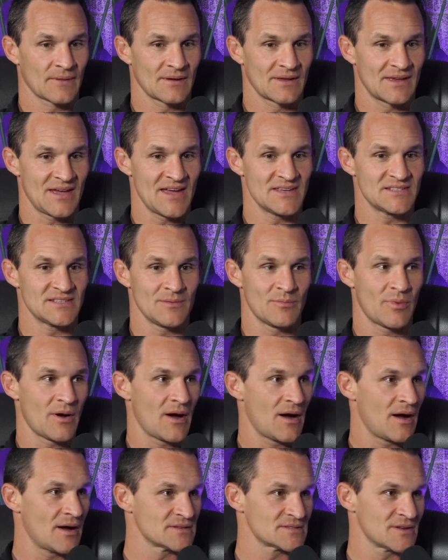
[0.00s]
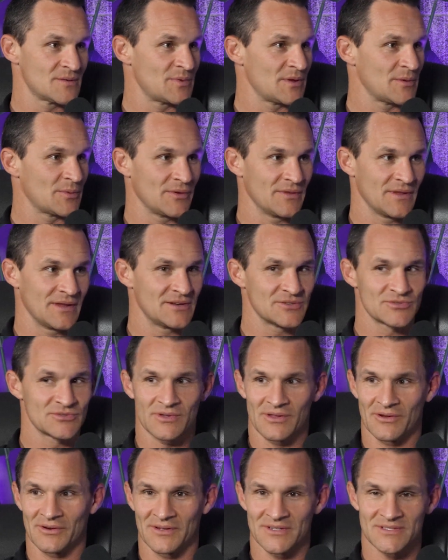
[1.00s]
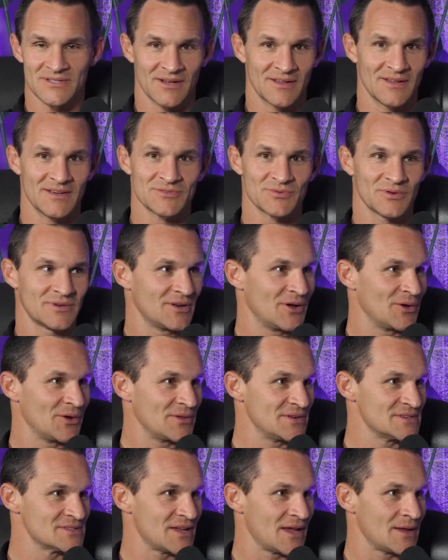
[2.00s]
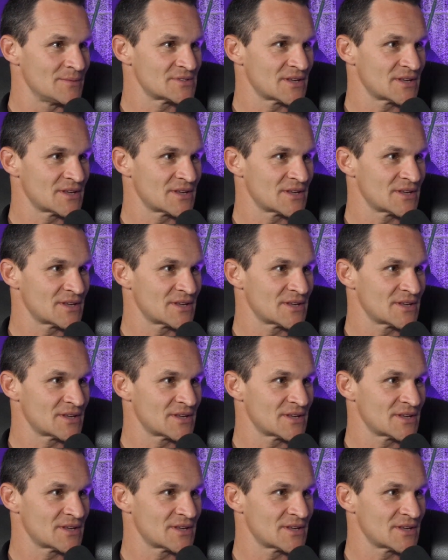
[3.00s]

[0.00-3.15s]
Casey Baugh, some people in the industry that are listening to this would know these names.